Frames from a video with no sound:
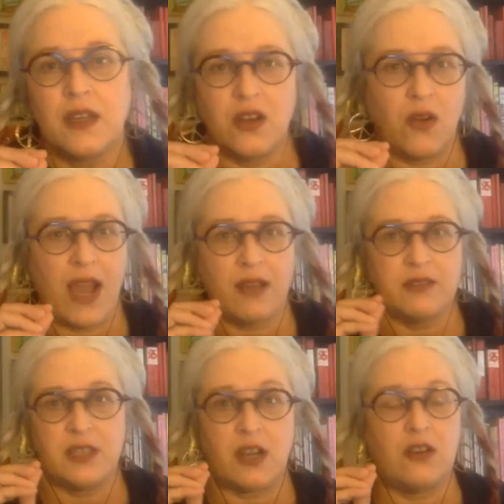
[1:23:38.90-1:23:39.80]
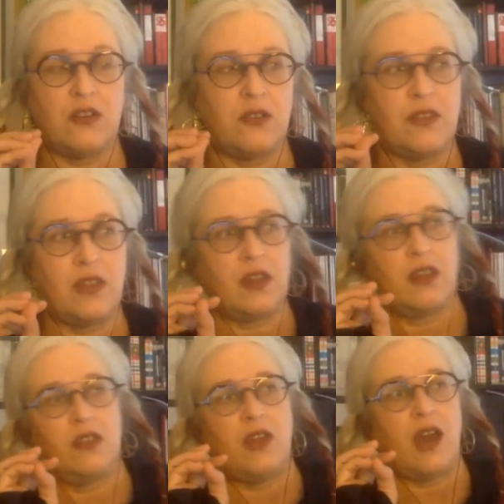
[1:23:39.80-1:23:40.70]
How dare you think
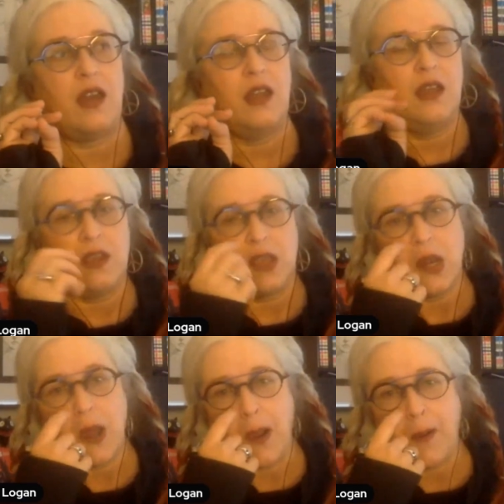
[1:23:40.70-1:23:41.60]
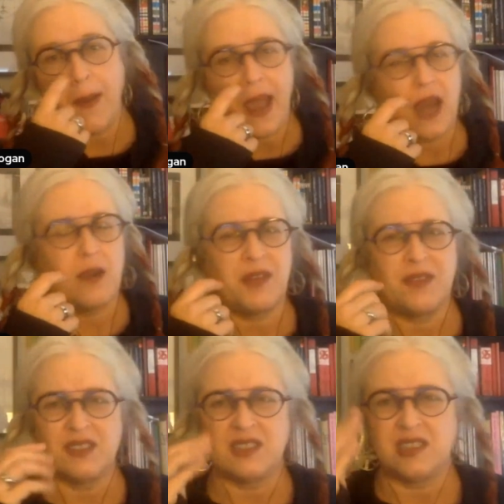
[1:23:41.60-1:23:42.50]
that, and I mean,
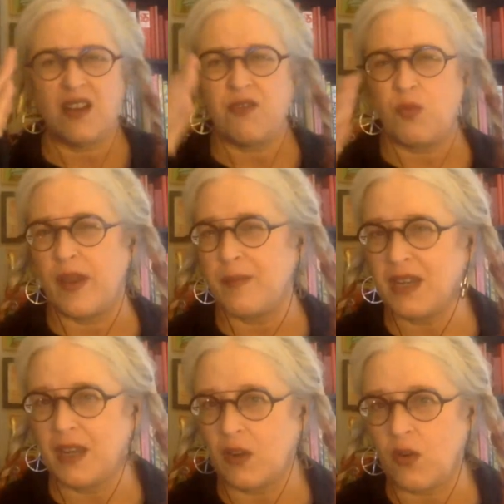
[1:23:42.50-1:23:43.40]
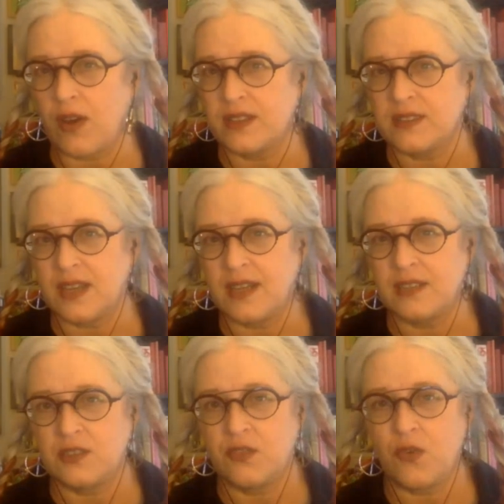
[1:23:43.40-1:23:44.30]
the stuff women get
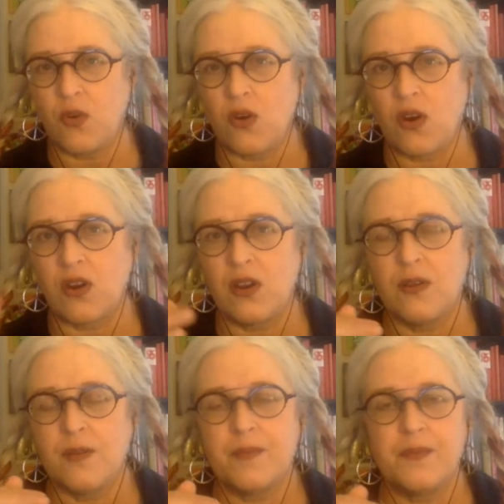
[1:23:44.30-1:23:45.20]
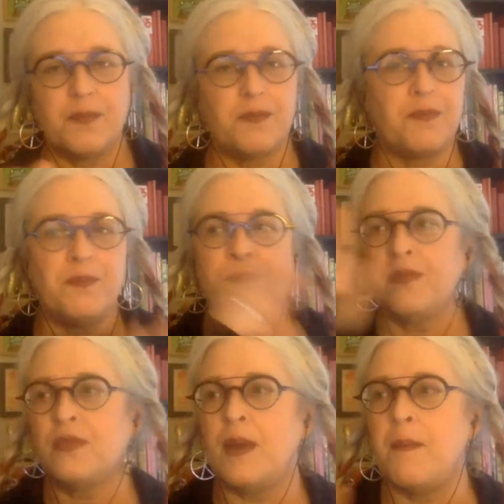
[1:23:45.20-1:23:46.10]
criticized for
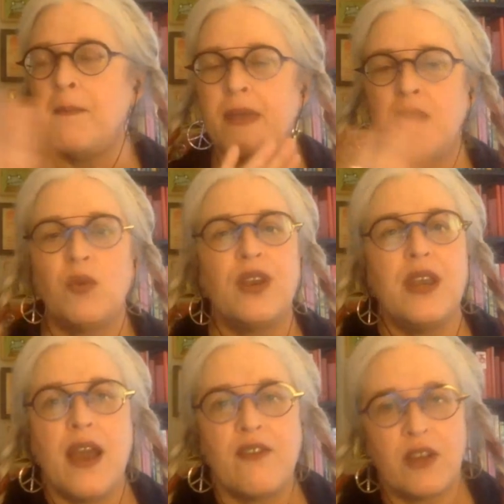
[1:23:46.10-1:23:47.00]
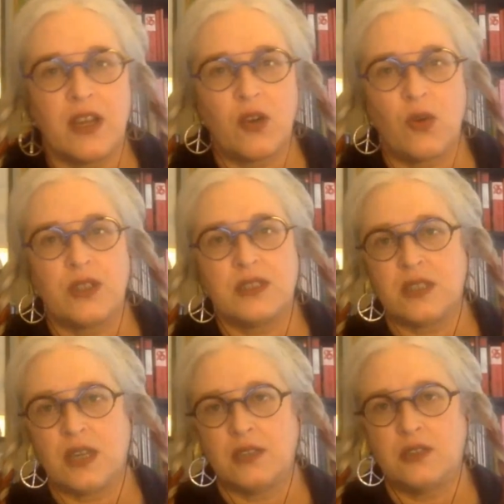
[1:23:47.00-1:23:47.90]
that men would never get
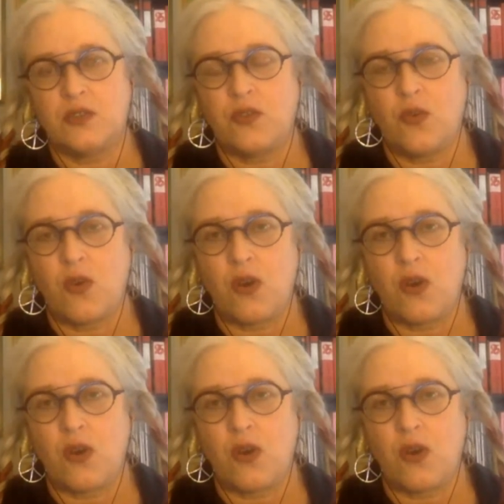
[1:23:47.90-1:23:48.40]
criticized for.